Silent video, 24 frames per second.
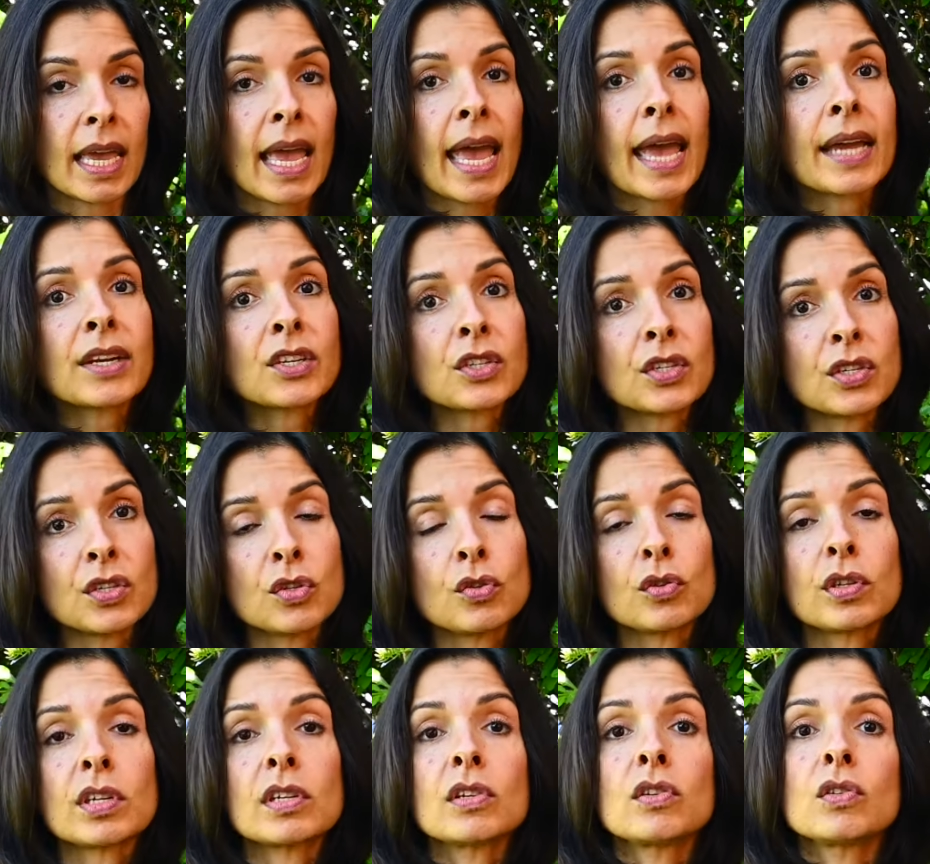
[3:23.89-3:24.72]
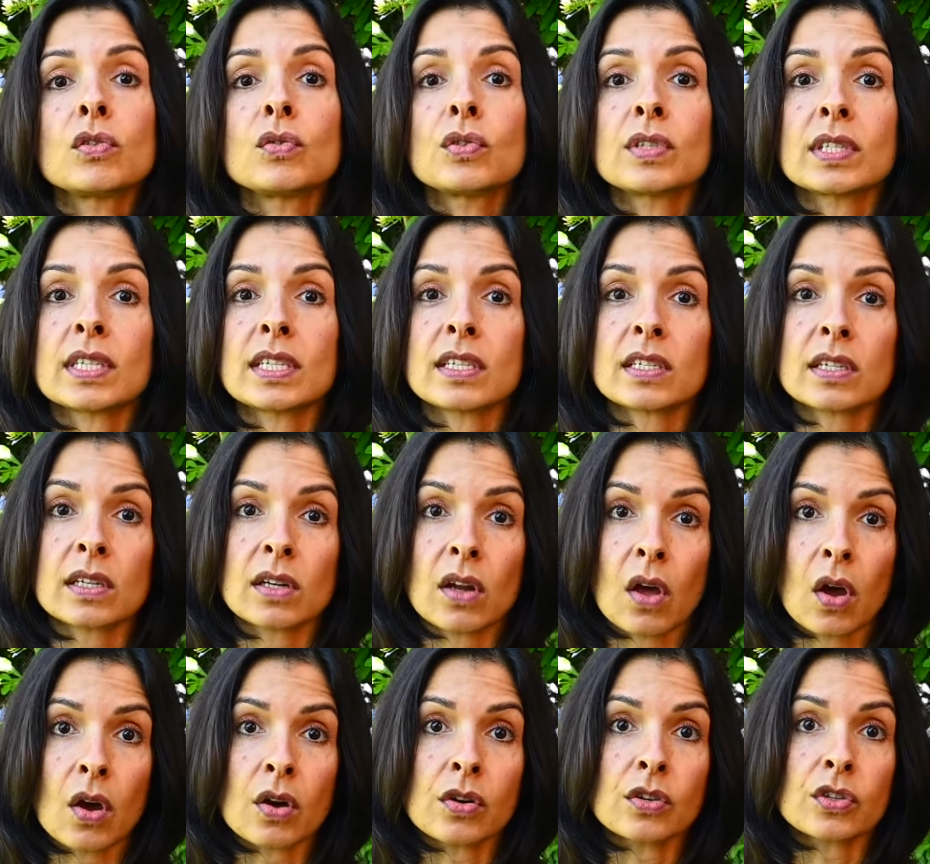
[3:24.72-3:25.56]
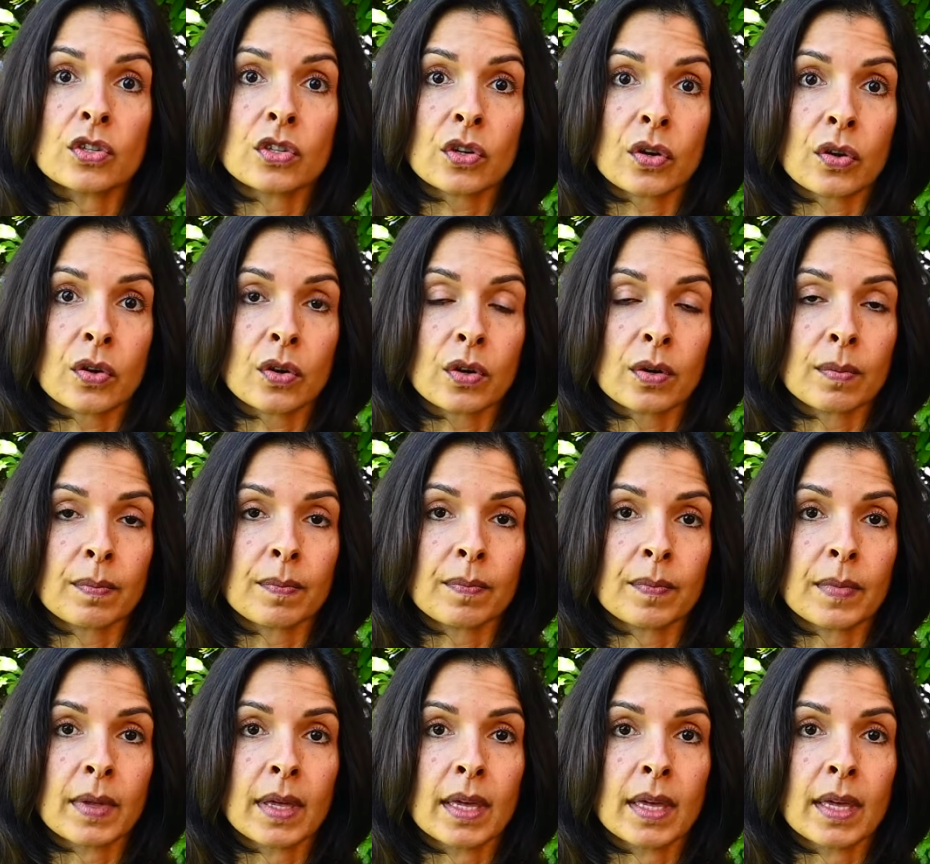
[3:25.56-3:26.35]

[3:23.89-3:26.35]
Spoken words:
Actually, you can use this long term.